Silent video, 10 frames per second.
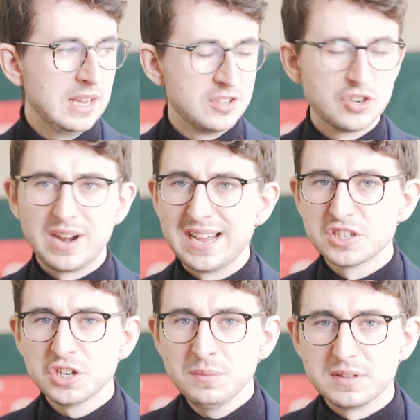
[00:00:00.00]

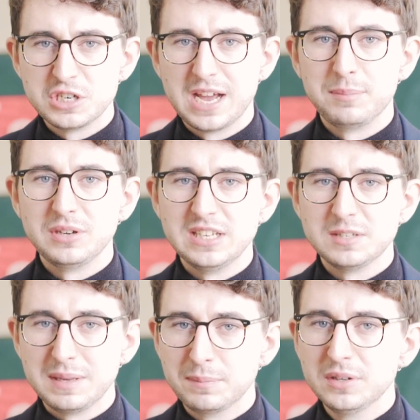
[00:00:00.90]
interaction with
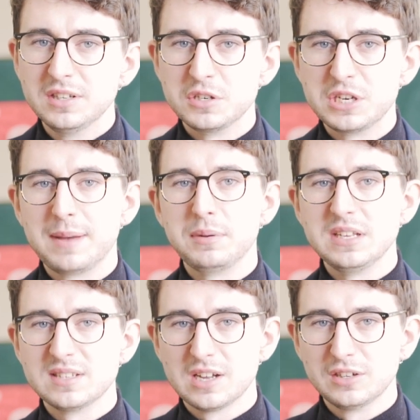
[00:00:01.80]
Japanese people and
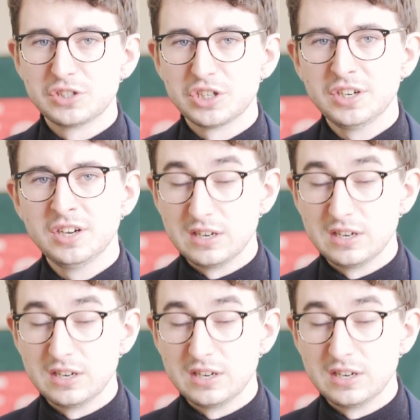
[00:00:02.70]
Japanese culture.